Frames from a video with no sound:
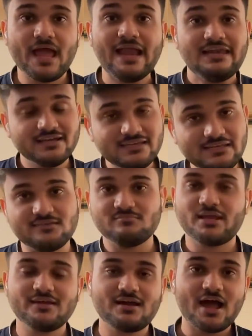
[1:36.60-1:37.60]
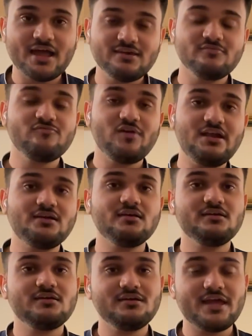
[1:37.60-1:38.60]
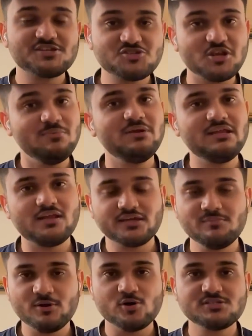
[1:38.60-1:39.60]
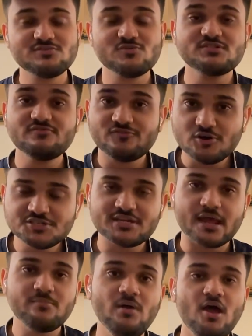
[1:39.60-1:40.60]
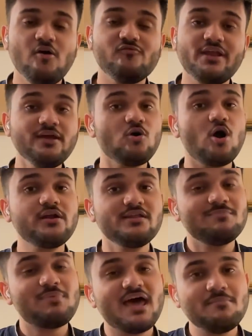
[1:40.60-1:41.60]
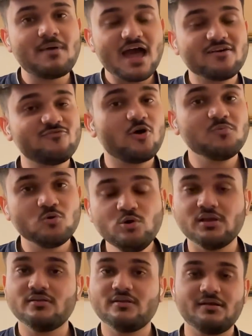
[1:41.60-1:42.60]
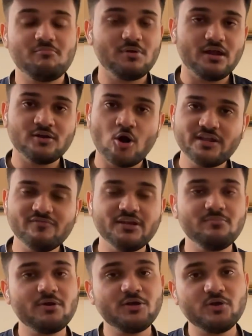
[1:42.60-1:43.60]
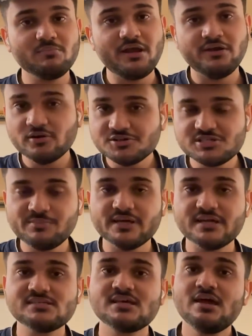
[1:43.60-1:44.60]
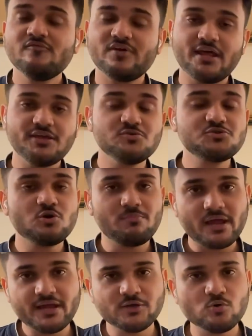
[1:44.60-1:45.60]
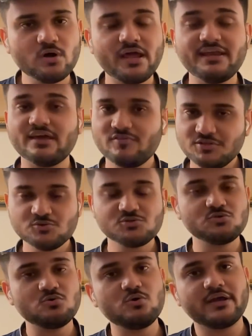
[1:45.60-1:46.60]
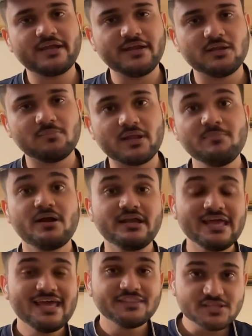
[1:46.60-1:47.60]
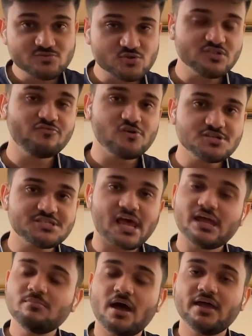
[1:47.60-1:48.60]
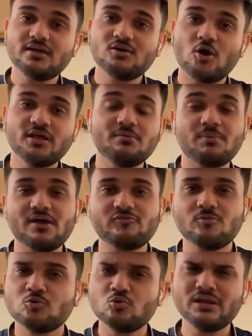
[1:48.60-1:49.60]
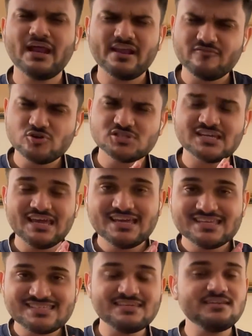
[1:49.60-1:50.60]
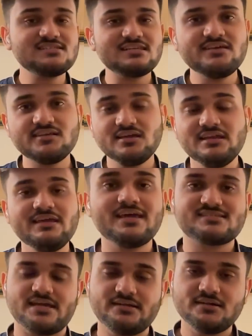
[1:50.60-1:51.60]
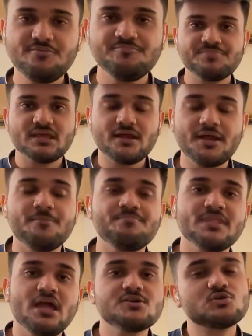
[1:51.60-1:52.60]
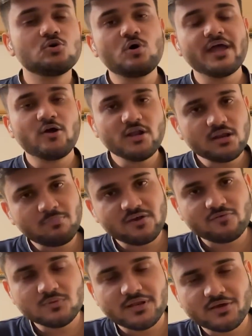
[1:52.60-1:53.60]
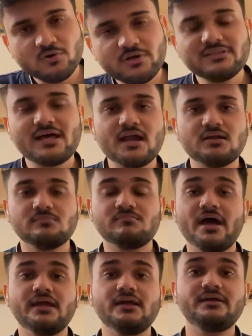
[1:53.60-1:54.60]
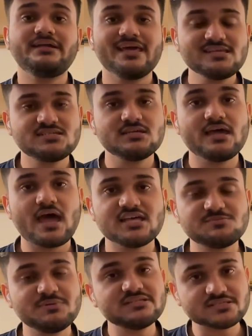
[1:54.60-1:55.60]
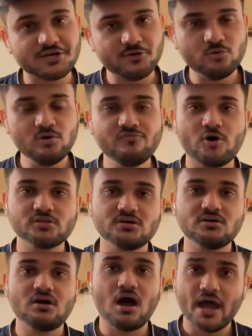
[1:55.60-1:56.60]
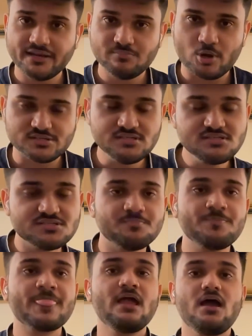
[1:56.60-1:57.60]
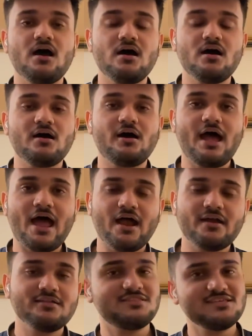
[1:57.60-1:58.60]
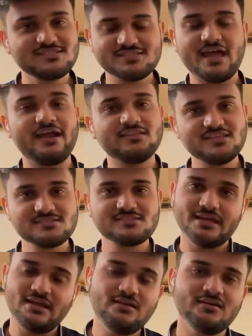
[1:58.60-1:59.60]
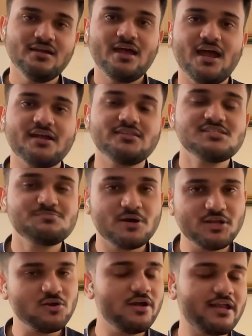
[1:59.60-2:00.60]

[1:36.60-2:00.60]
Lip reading: and luckily, like, I felt extremely lucky because this was the first time when I got a reply back from Google. Not even in during my internship days, when I used to apply at Google, I never used to get a reply. But this was the first time I got a reply from Google, and I was seriously really excited, right? So I got a reply from the recruiter that my test has been scheduled for the hiring process. And this date and this particular